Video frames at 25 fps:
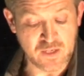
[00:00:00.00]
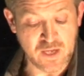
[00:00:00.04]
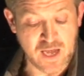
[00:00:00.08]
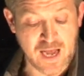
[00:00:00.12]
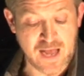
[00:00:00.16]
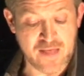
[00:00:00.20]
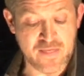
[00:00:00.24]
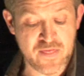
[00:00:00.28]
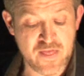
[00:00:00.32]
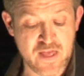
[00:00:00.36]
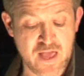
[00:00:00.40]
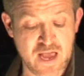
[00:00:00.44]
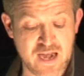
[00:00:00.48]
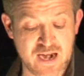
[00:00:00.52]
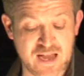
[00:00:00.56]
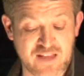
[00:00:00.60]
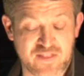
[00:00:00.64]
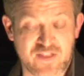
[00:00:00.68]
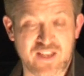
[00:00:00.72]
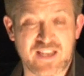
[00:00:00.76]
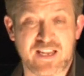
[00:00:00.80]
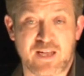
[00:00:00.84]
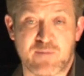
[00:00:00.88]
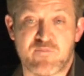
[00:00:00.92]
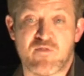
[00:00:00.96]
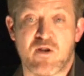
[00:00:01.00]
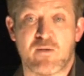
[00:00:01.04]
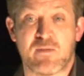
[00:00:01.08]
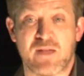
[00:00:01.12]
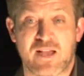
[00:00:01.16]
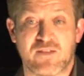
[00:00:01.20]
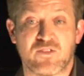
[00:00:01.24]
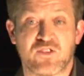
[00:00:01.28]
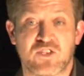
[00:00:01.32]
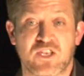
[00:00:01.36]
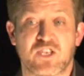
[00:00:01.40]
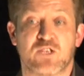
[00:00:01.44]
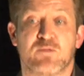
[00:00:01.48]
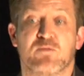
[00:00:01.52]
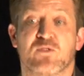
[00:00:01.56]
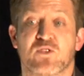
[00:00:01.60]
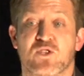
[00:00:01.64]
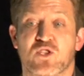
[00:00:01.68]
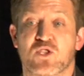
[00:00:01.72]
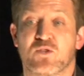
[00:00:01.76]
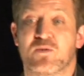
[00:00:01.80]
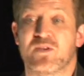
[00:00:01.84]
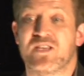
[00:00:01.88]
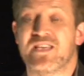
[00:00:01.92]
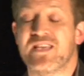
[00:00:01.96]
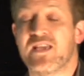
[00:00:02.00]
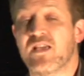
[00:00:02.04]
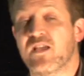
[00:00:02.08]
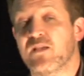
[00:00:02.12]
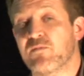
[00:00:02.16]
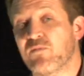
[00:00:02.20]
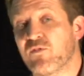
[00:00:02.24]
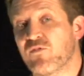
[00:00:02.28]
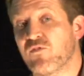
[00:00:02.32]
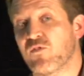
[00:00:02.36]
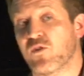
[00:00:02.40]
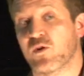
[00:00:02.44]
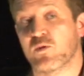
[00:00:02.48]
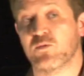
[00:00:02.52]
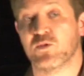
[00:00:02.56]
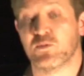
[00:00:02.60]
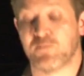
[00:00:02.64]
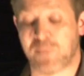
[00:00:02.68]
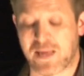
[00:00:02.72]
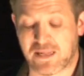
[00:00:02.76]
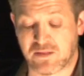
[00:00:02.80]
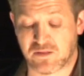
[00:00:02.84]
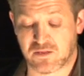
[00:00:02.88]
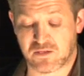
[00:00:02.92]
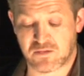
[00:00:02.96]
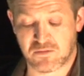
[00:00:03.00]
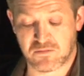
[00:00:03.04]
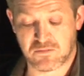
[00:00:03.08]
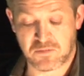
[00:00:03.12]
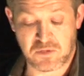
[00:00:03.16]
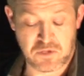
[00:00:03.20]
And then I think I'd probably have 6 months to a year before it was banned.